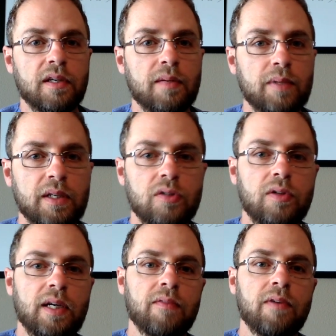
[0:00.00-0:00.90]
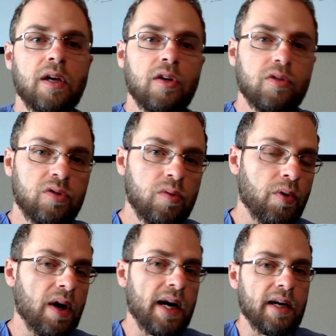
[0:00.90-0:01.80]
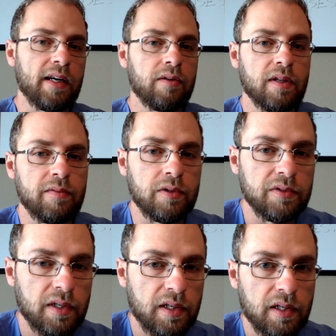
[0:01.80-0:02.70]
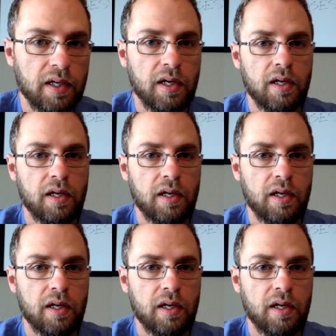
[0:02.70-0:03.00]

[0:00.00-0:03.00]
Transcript: uh, because you have super high iron levels, uh,